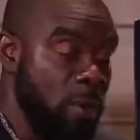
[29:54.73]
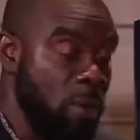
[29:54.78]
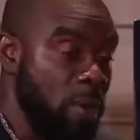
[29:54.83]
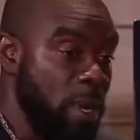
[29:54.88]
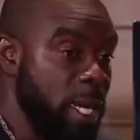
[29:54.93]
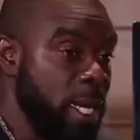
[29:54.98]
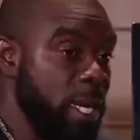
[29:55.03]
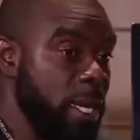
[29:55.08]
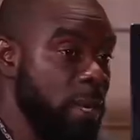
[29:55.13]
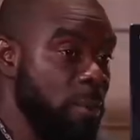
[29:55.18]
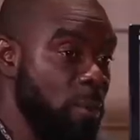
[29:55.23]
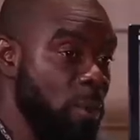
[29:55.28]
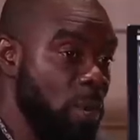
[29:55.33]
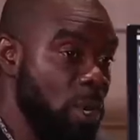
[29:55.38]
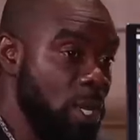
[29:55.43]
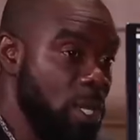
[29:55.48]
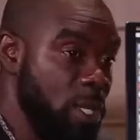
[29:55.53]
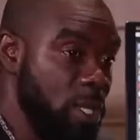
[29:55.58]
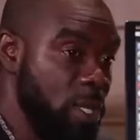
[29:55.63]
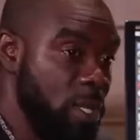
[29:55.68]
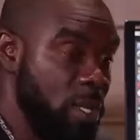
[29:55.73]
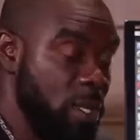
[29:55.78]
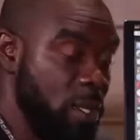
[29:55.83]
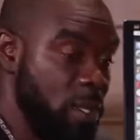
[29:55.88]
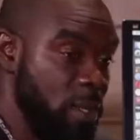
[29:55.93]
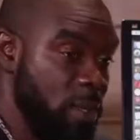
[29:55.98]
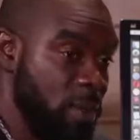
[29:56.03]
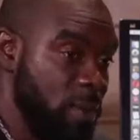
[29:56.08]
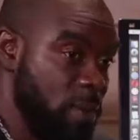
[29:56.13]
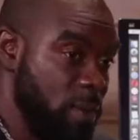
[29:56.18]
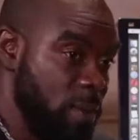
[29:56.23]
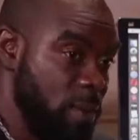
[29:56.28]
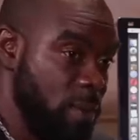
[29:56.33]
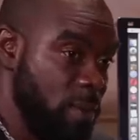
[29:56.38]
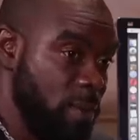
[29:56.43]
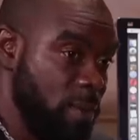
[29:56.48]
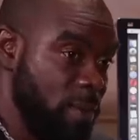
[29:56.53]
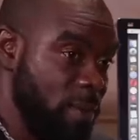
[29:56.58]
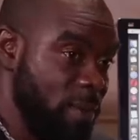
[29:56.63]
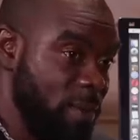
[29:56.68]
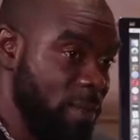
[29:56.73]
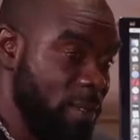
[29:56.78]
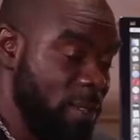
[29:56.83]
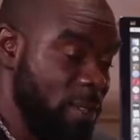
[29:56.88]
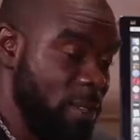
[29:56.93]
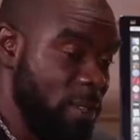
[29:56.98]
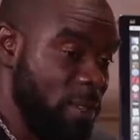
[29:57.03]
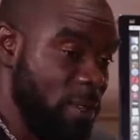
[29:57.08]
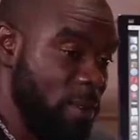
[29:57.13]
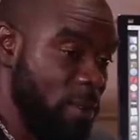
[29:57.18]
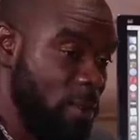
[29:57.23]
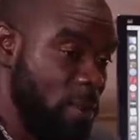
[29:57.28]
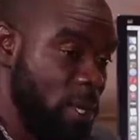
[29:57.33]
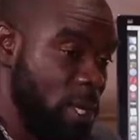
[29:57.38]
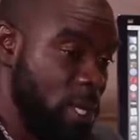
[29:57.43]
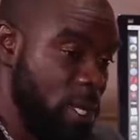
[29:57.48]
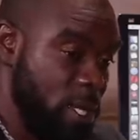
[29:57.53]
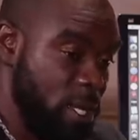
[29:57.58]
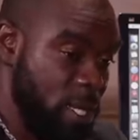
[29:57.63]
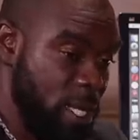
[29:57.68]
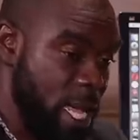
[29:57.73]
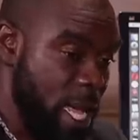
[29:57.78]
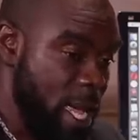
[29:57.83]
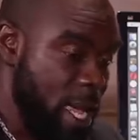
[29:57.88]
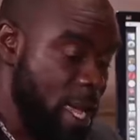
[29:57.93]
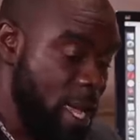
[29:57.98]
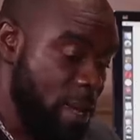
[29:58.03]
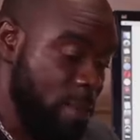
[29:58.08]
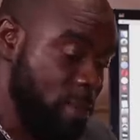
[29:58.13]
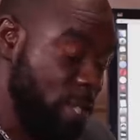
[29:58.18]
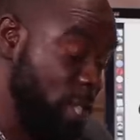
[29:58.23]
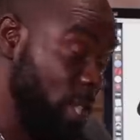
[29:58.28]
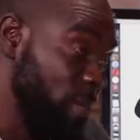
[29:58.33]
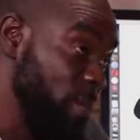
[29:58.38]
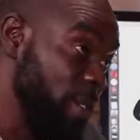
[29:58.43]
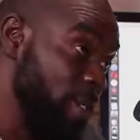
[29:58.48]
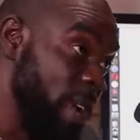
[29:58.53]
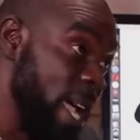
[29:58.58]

one of them was was um, Jimmy